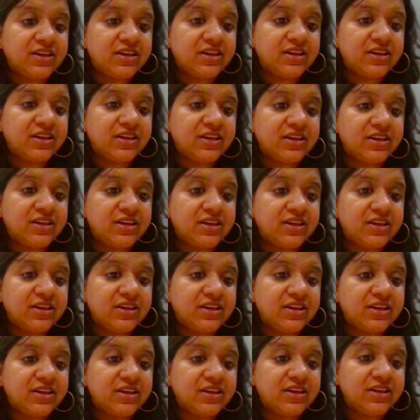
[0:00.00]
And this
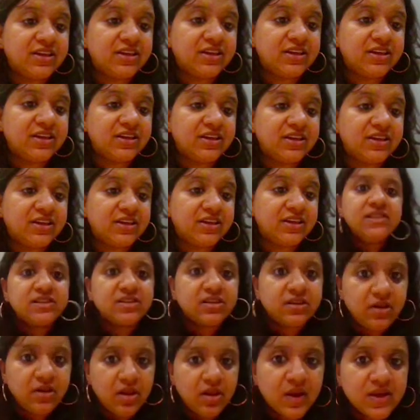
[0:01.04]
is, without this
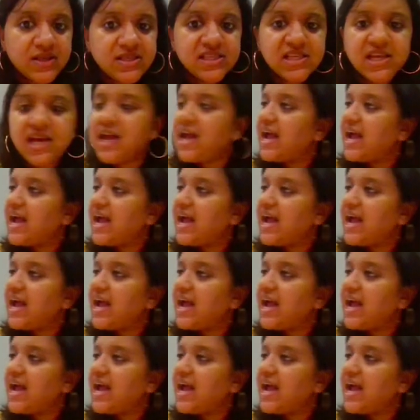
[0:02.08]
clause,